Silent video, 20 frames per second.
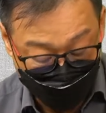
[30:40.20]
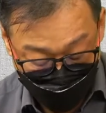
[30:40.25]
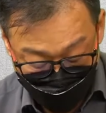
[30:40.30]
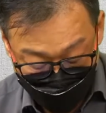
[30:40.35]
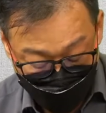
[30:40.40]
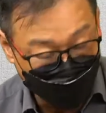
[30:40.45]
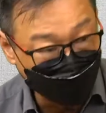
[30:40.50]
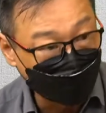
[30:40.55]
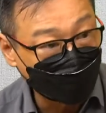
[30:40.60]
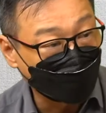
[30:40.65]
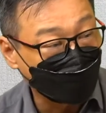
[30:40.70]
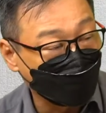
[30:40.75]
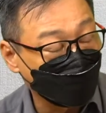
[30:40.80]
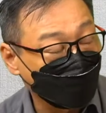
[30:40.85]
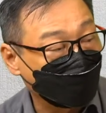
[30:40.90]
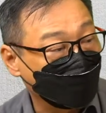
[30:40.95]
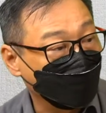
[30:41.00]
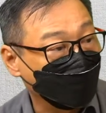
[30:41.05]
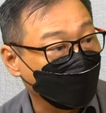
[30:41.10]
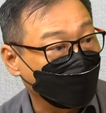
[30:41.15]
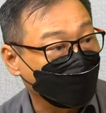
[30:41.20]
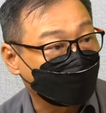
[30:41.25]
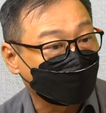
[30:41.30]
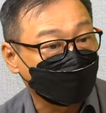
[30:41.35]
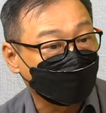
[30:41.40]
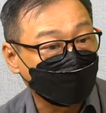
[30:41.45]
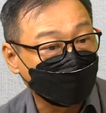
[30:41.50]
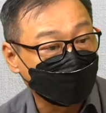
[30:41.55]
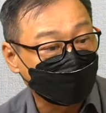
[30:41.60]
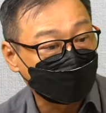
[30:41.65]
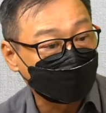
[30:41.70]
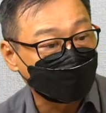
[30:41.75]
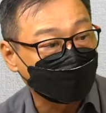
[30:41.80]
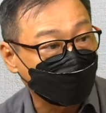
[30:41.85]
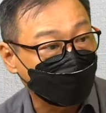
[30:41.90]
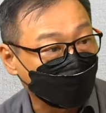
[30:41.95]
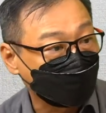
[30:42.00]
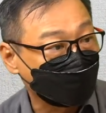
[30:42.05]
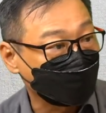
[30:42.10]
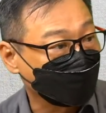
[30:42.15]
incubator also
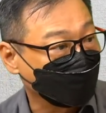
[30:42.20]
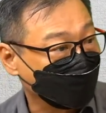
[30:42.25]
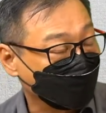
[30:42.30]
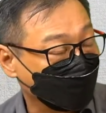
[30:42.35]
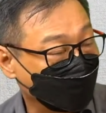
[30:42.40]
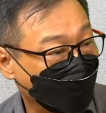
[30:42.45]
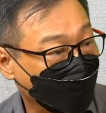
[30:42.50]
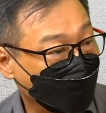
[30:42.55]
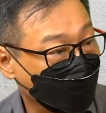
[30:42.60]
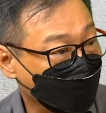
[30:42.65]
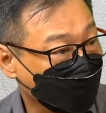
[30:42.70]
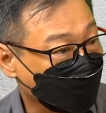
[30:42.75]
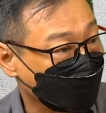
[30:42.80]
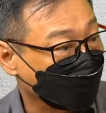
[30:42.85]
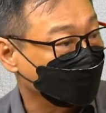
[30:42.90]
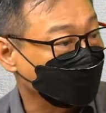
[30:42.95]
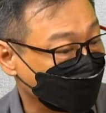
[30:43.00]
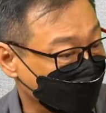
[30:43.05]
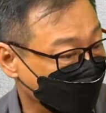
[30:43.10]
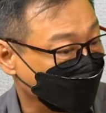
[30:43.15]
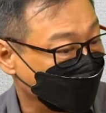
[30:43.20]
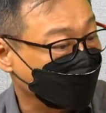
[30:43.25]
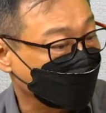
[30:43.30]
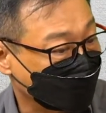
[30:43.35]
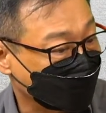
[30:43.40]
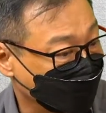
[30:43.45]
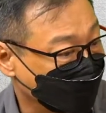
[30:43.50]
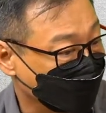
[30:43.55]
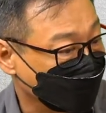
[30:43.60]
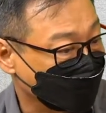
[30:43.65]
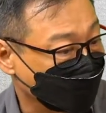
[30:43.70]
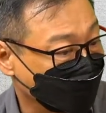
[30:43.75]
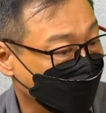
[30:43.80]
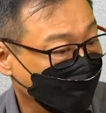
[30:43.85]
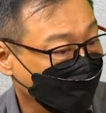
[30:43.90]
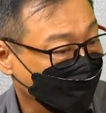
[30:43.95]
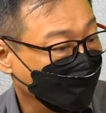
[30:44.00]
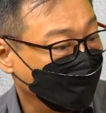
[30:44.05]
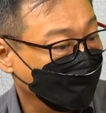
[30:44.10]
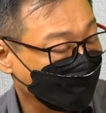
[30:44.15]
helps to find jobs placements
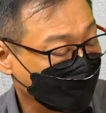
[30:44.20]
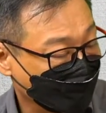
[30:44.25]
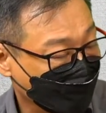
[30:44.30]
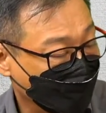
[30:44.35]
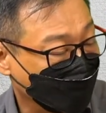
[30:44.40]
if